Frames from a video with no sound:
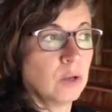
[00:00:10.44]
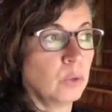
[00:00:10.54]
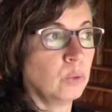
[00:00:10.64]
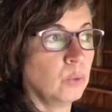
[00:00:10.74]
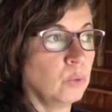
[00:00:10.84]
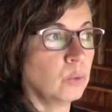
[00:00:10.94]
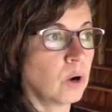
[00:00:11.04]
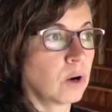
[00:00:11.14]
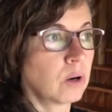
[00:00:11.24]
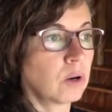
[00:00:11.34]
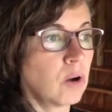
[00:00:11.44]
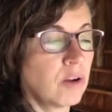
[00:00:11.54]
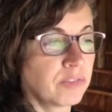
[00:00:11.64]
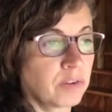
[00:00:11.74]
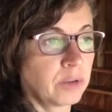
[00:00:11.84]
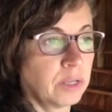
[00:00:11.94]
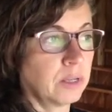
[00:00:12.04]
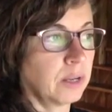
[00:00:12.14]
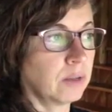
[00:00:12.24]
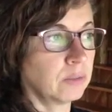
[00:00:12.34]
who are off
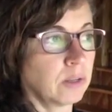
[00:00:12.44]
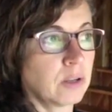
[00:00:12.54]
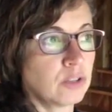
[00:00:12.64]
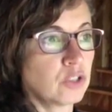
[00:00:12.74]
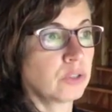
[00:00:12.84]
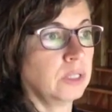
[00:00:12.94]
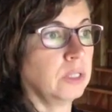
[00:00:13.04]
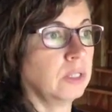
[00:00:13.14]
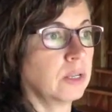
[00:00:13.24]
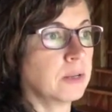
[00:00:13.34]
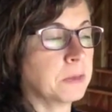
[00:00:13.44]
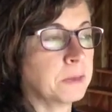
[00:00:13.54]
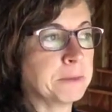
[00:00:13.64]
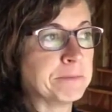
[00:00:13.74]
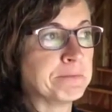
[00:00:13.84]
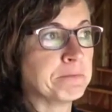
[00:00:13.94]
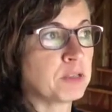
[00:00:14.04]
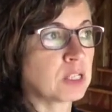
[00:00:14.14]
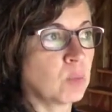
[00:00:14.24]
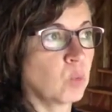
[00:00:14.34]
grid out in the country, um,
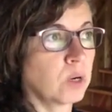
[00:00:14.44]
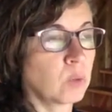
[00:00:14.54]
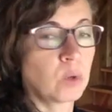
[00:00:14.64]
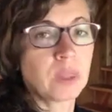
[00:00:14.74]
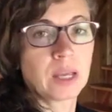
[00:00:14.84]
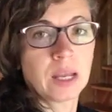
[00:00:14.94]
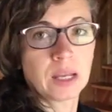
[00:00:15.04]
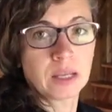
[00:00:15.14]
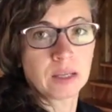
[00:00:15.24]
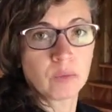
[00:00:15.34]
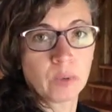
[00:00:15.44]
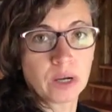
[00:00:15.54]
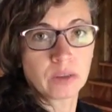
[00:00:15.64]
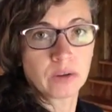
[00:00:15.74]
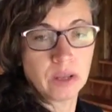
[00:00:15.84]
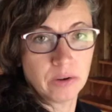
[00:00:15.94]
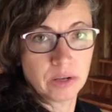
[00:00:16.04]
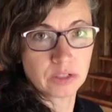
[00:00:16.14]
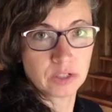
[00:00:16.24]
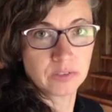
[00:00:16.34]
somewhere where they can't get regular
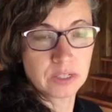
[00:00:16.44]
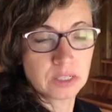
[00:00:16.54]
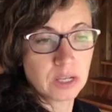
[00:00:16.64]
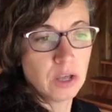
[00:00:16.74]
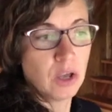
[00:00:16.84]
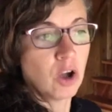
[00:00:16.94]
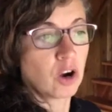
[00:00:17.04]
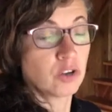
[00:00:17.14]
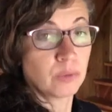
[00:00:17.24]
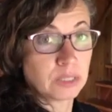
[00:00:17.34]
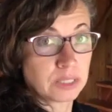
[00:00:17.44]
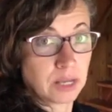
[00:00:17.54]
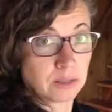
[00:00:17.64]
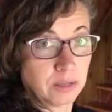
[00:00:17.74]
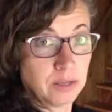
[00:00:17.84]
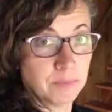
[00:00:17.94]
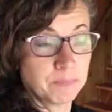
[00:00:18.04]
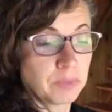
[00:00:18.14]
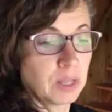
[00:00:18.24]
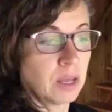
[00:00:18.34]
internet service, are doing satellite.
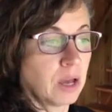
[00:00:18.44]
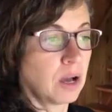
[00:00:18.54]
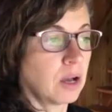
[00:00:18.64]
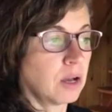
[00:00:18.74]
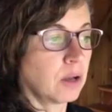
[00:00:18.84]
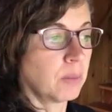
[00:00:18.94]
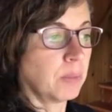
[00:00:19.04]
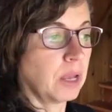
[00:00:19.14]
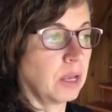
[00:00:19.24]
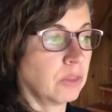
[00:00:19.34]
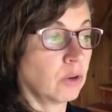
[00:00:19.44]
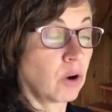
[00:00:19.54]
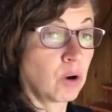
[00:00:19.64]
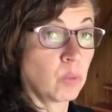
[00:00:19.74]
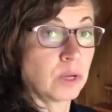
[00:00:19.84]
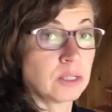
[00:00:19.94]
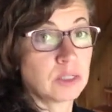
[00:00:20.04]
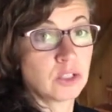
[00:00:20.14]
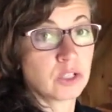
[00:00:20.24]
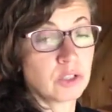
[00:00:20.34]
Um, and there are ways
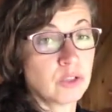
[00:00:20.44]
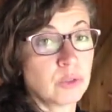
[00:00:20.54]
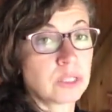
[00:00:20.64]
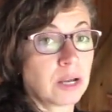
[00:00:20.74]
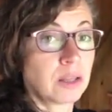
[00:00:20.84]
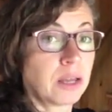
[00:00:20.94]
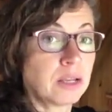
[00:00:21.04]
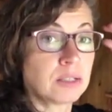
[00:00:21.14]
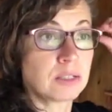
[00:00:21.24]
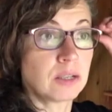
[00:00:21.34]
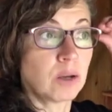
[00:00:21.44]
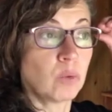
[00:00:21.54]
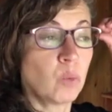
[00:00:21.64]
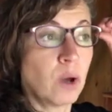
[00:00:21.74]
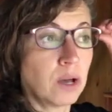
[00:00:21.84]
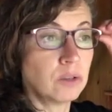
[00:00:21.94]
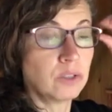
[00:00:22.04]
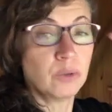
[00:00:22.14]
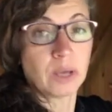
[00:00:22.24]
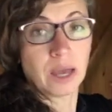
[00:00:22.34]
that you can do satellite uh, well.
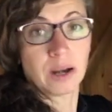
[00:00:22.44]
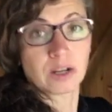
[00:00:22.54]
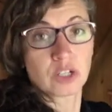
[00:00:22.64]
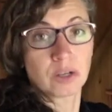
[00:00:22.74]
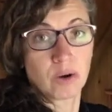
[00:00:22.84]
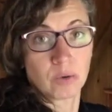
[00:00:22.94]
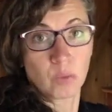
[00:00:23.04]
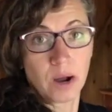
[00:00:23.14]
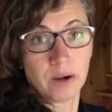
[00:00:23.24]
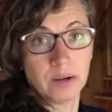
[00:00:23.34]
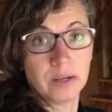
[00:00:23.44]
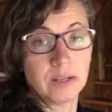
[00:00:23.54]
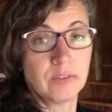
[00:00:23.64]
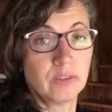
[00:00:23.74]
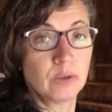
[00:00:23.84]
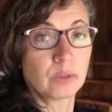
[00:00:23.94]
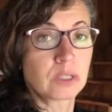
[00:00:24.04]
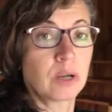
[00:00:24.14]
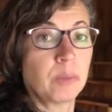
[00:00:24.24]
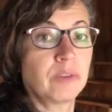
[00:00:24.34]
You can actually hardwire it, even though it's
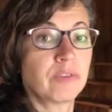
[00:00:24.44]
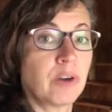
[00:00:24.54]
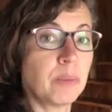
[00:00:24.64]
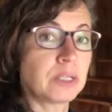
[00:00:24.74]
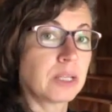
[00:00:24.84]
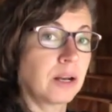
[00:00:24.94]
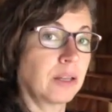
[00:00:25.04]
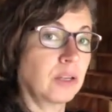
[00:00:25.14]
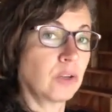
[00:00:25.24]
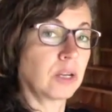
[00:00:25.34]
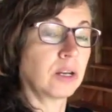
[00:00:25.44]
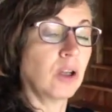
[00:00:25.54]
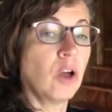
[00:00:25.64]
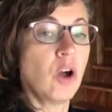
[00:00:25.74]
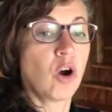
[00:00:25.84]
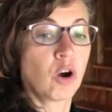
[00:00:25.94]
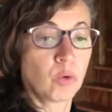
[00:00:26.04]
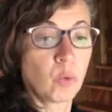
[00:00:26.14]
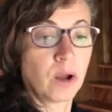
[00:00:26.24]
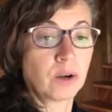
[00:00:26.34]
coming from the satellite, you can
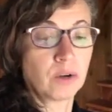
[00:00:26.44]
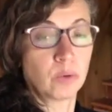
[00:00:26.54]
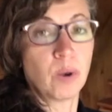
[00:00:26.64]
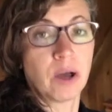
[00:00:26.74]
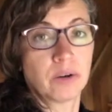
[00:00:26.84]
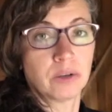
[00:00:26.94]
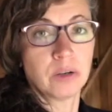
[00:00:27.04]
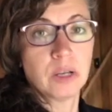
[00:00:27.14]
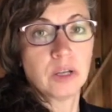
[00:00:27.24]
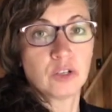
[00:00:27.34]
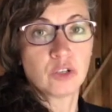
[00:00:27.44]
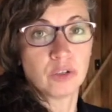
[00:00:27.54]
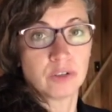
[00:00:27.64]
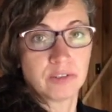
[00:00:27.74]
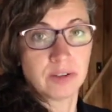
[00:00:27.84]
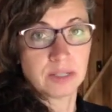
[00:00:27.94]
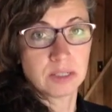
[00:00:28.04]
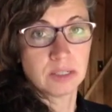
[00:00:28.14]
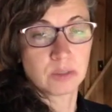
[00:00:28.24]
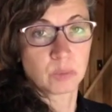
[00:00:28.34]
hardwire your router to your
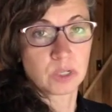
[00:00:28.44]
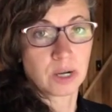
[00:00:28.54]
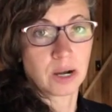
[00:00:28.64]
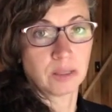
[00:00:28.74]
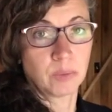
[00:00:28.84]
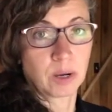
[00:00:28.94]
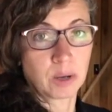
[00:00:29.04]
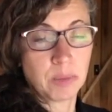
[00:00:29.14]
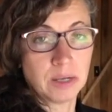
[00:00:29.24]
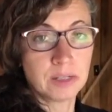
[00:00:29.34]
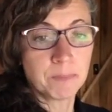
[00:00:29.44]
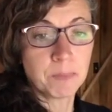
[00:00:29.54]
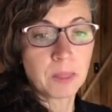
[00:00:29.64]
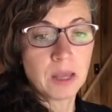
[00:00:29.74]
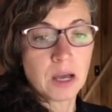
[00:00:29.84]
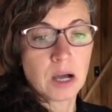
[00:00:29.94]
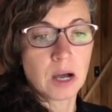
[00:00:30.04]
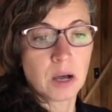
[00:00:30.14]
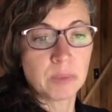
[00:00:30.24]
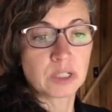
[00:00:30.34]
devices, which I highly recommend.
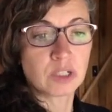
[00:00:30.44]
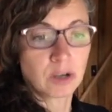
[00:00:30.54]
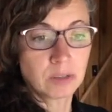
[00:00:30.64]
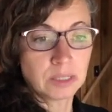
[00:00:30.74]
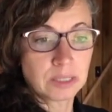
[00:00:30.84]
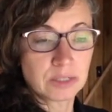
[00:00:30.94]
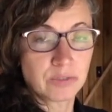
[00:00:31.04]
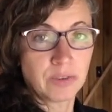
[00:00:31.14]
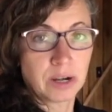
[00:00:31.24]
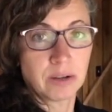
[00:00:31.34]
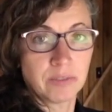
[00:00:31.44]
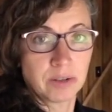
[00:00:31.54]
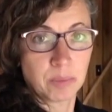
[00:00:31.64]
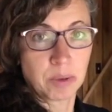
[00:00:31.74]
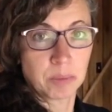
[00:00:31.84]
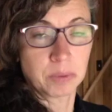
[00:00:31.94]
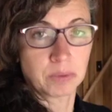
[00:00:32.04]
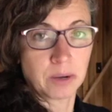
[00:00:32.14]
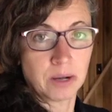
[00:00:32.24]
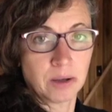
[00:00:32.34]
Uh, but Starlink is very, very
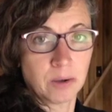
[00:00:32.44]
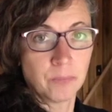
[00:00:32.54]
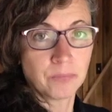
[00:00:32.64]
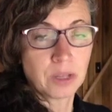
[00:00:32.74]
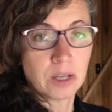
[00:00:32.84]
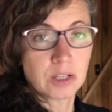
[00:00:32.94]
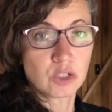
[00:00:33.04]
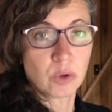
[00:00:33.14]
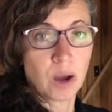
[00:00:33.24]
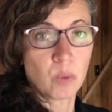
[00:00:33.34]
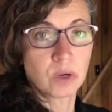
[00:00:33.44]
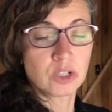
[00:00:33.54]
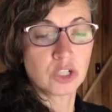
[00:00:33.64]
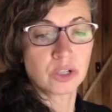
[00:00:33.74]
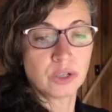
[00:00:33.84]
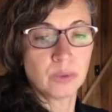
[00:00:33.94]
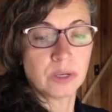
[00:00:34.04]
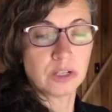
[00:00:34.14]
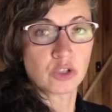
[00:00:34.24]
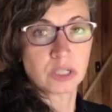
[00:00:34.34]
popular right now. And so I want to show you an
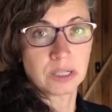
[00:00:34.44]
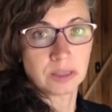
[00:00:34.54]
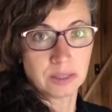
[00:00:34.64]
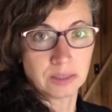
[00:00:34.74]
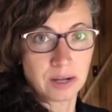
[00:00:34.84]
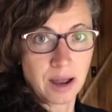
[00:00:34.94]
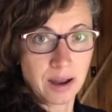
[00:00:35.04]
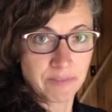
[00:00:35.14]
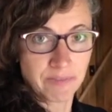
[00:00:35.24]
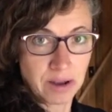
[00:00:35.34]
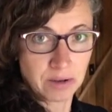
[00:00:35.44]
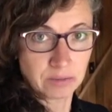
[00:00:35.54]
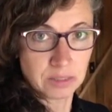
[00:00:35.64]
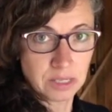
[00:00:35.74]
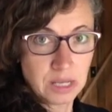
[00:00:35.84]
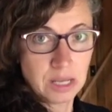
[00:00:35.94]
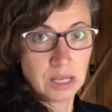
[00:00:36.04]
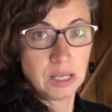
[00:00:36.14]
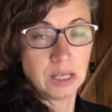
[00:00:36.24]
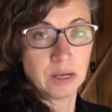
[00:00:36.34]
interesting thing that I found
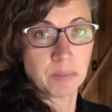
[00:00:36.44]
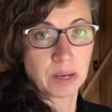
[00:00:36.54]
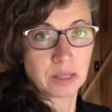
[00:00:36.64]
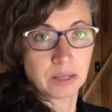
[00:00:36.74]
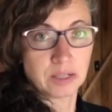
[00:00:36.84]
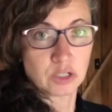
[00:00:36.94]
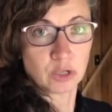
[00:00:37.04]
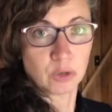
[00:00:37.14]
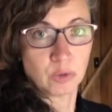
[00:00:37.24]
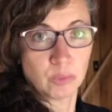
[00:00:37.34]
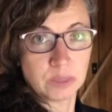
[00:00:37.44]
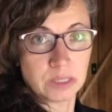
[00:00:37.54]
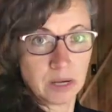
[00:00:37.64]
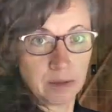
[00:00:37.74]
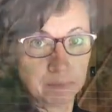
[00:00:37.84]
in my client's home today.